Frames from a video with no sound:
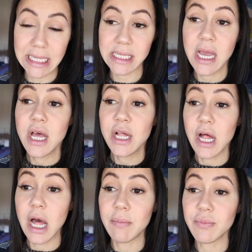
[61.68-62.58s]
is
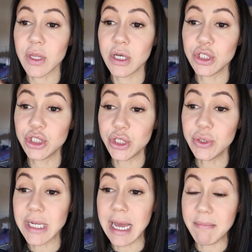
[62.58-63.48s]

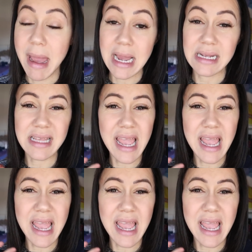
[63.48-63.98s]
Jude and Max,